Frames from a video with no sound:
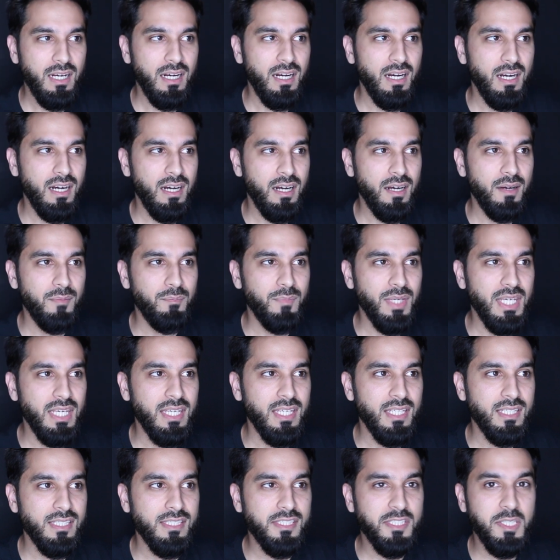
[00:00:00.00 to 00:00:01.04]
um,
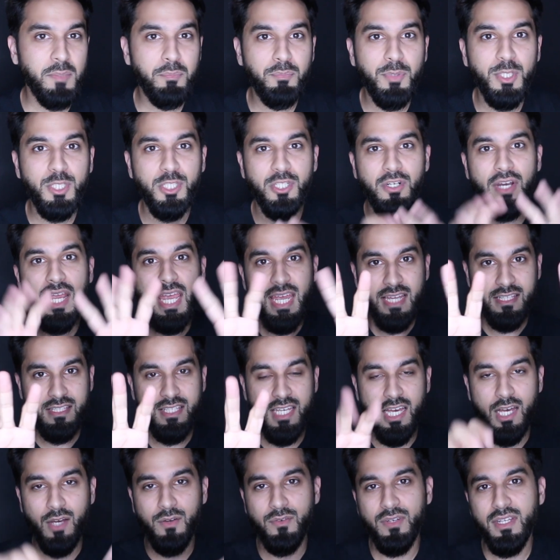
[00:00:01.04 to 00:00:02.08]
is to put your hands
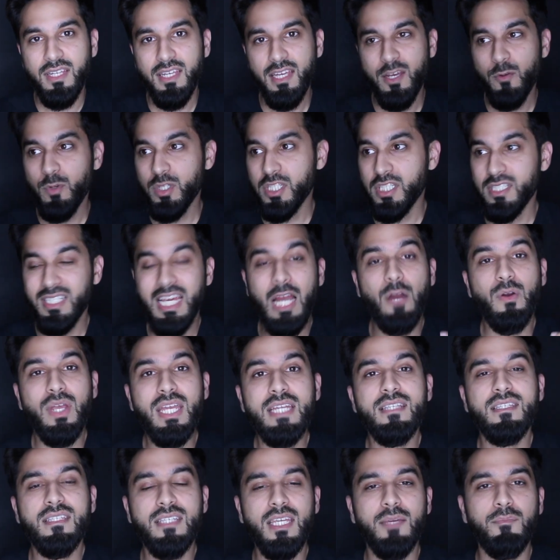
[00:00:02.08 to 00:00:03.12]
out, which is our
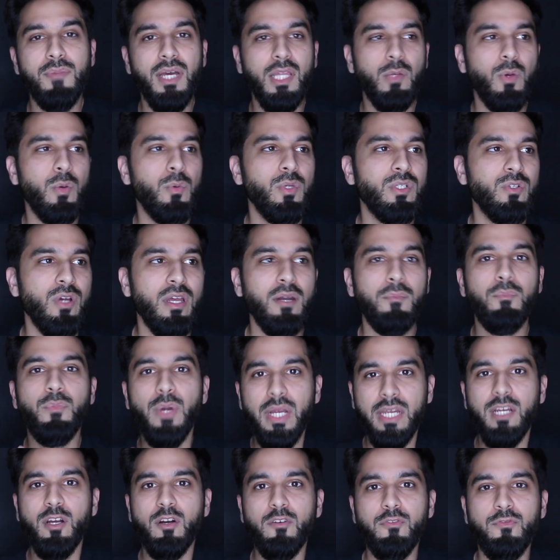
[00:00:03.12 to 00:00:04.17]
instinct. By the way, we try to
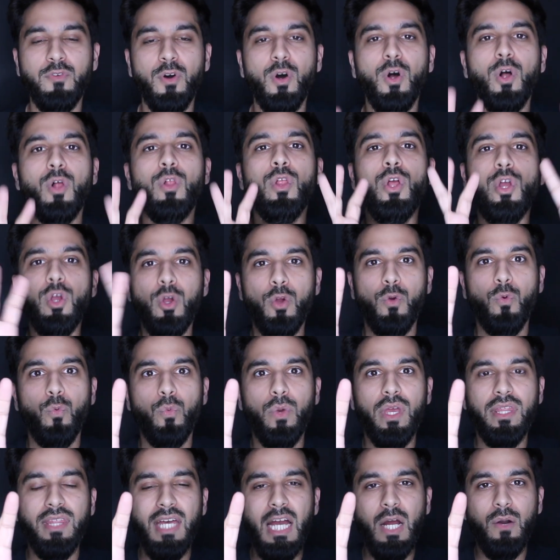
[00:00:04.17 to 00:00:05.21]
break our fall
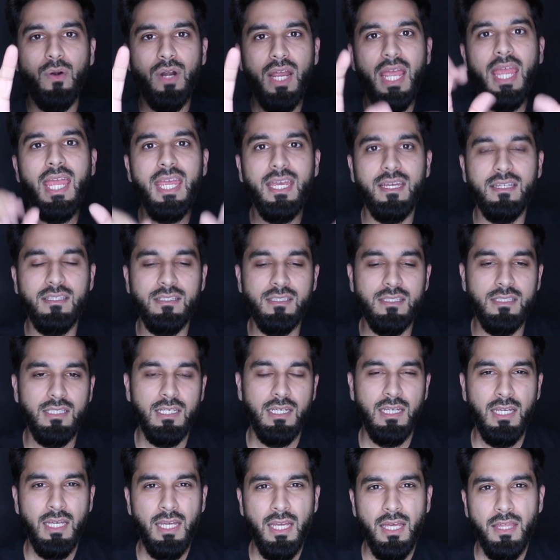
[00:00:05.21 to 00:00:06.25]
with our hands.
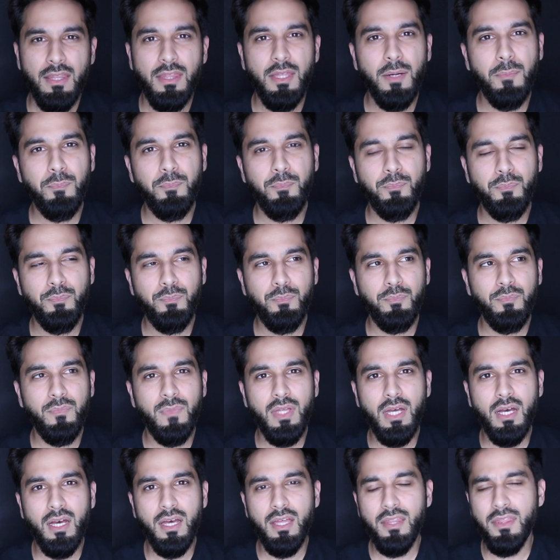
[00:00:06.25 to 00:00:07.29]
the
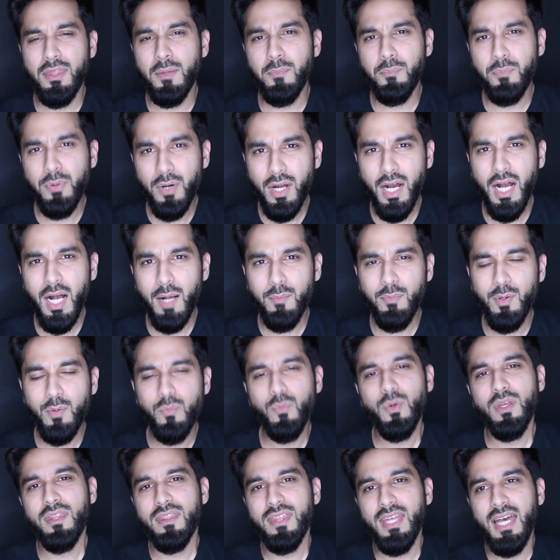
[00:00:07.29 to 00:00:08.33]
uh, The
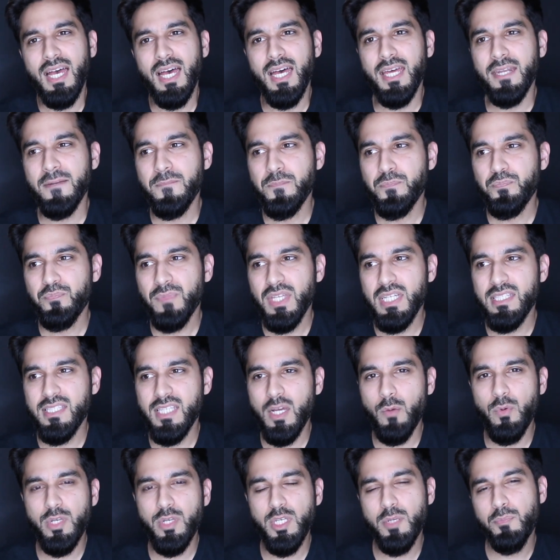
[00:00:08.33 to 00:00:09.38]
problem with that is
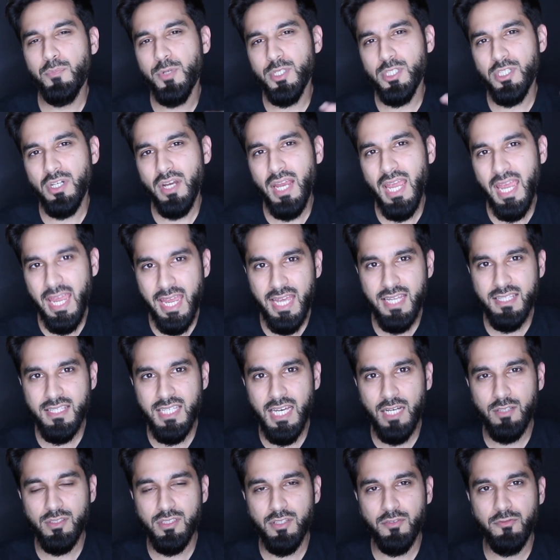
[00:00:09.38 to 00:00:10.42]
that when you put your hands
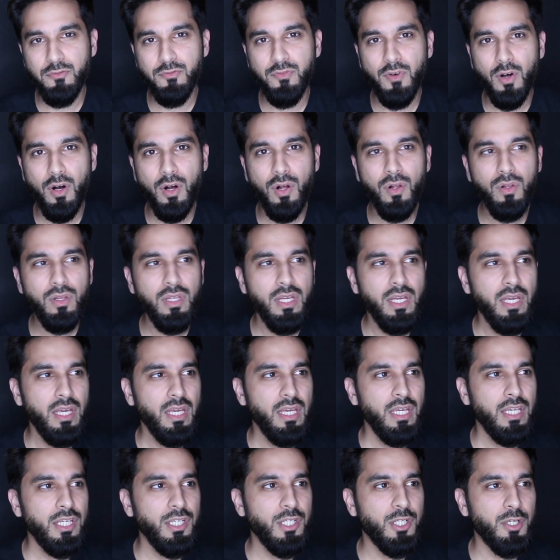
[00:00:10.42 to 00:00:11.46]
out to fall,
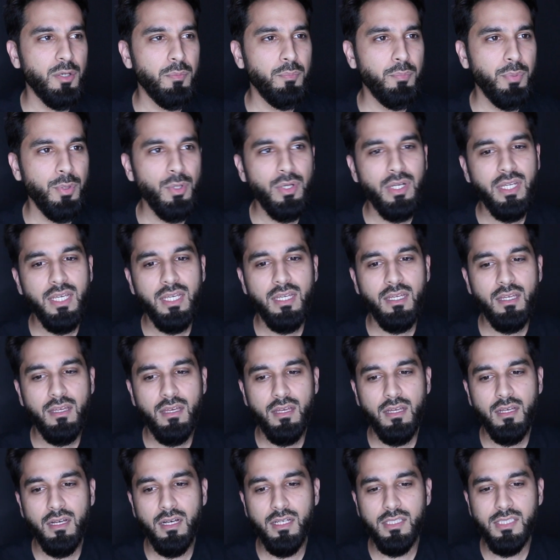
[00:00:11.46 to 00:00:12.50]
you're putting
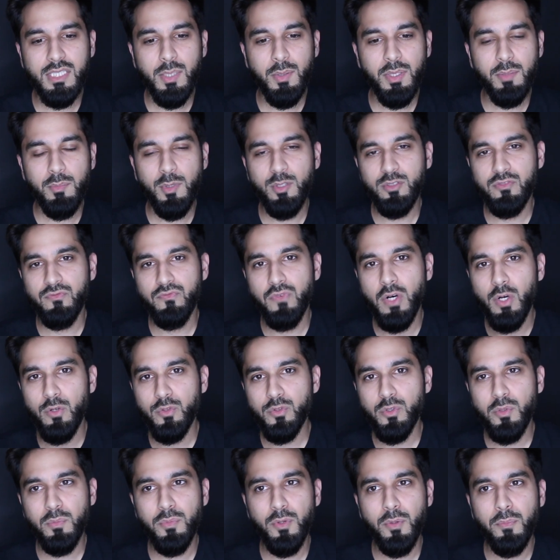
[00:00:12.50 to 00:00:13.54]
uh, some of the most
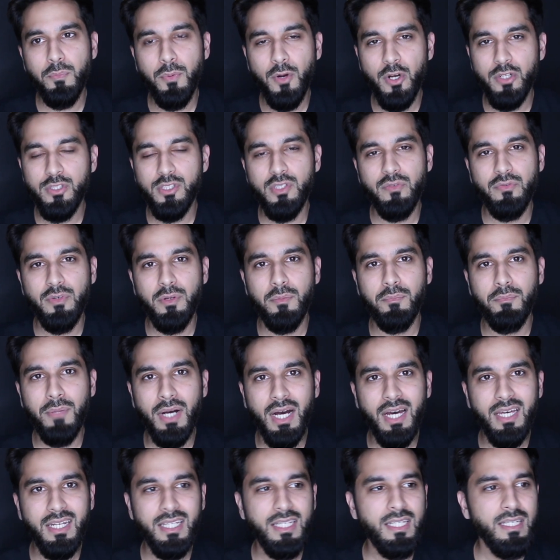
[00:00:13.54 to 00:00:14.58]
vulnerable parts of your
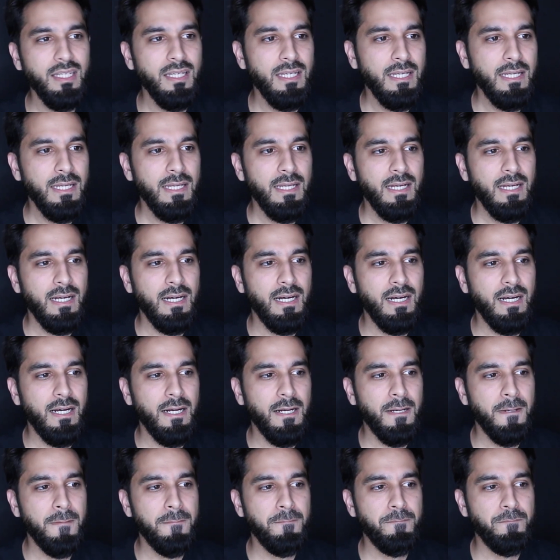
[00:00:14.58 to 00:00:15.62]
body
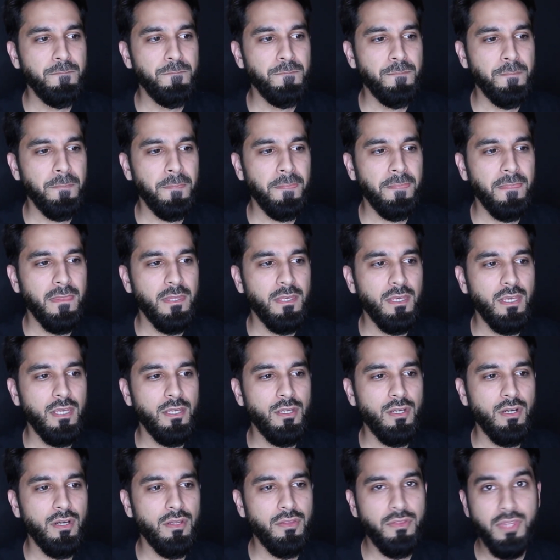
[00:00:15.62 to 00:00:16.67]
um,
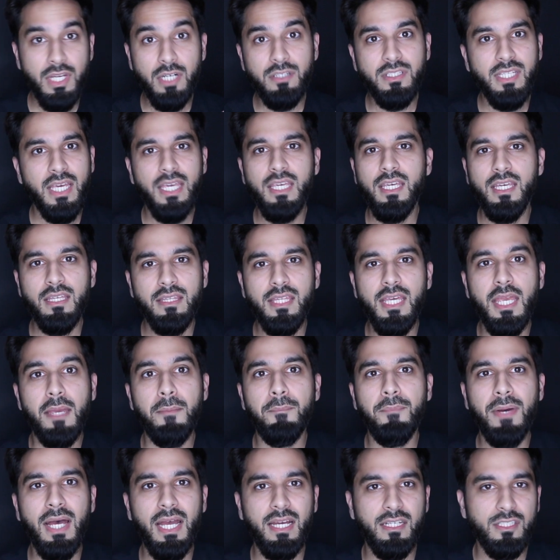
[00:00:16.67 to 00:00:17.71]
you're, they're taking the
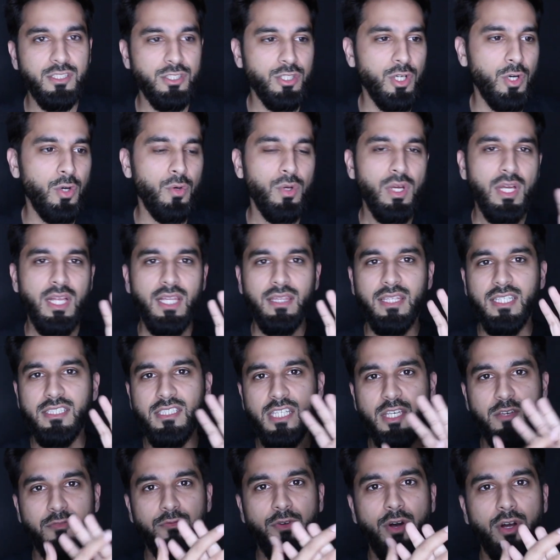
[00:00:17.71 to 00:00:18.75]
impact. So let's
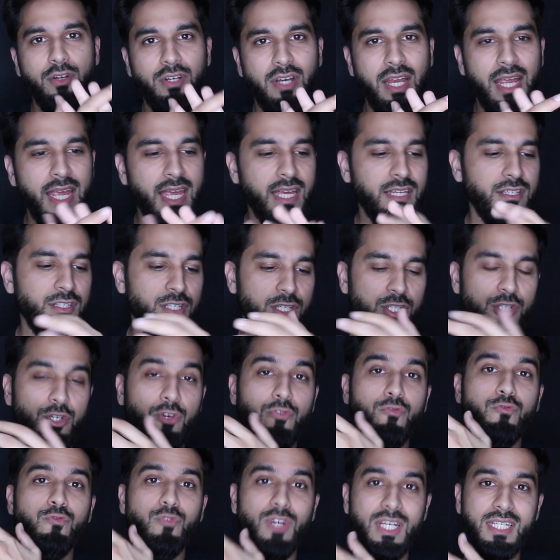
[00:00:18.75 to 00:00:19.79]
say you fall on your hands,
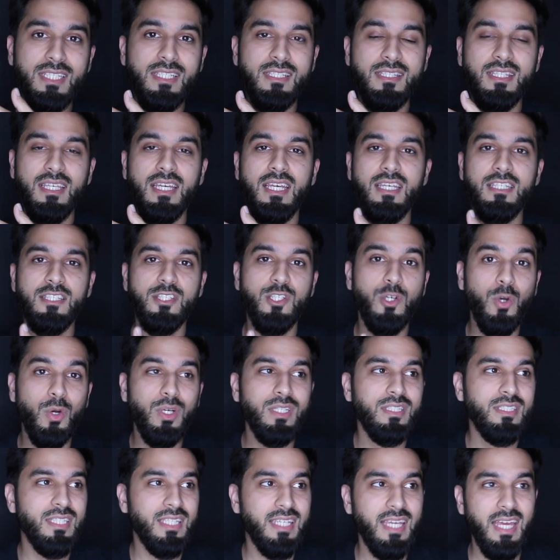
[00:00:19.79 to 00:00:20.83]
your wrist is
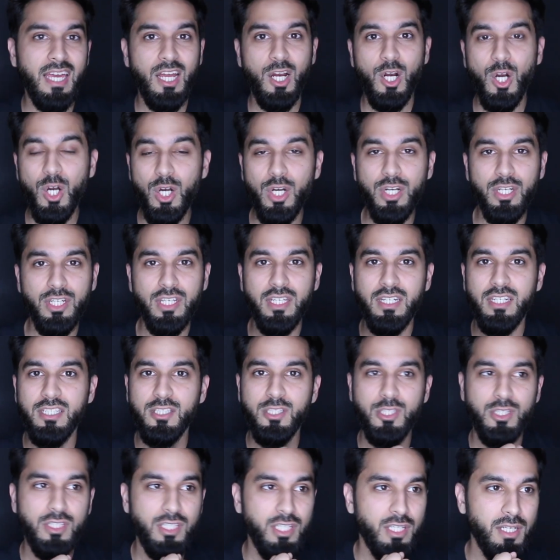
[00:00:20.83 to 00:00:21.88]
going to get hurt. You're gonna,
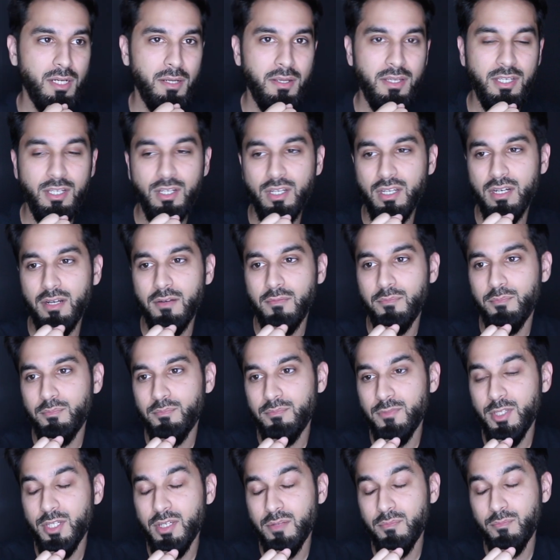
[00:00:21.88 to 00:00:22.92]
you're gonna, you're gonna,
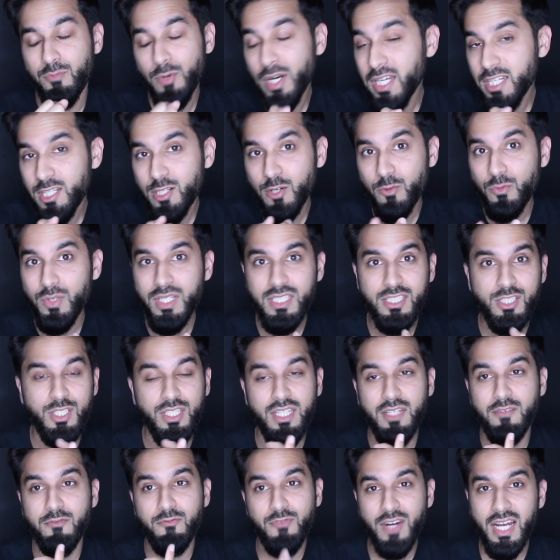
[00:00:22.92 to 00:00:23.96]
you can break your wrist, you
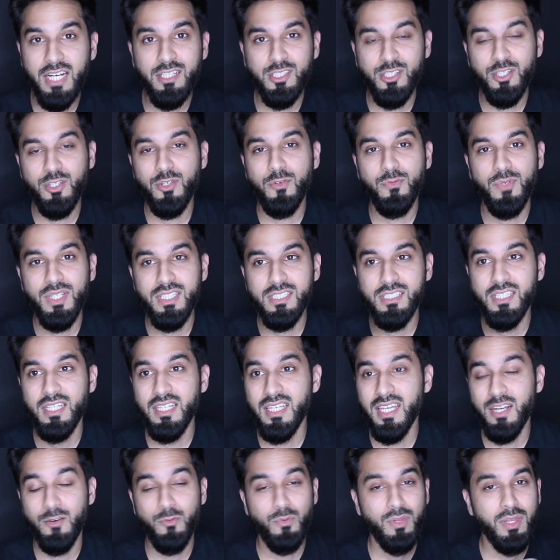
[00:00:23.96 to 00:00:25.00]
can fracture your wrist,
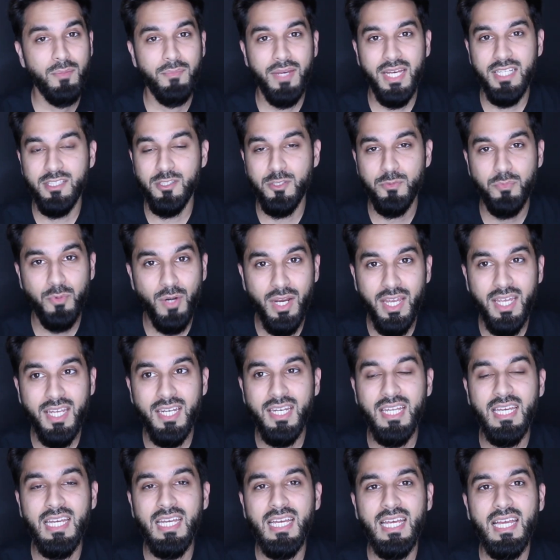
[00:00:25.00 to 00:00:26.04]
get a really bad
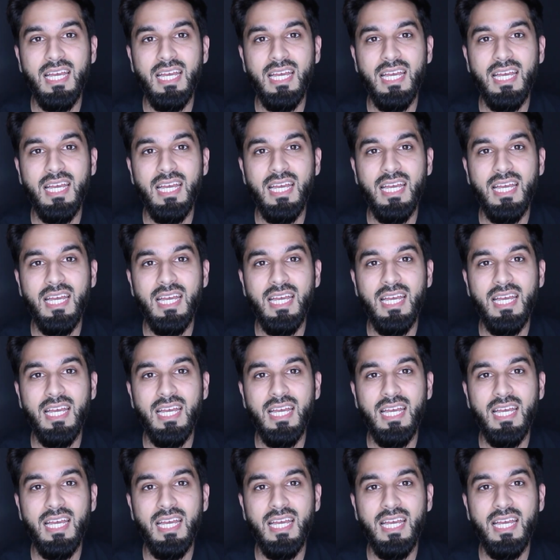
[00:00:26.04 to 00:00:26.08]
sprain,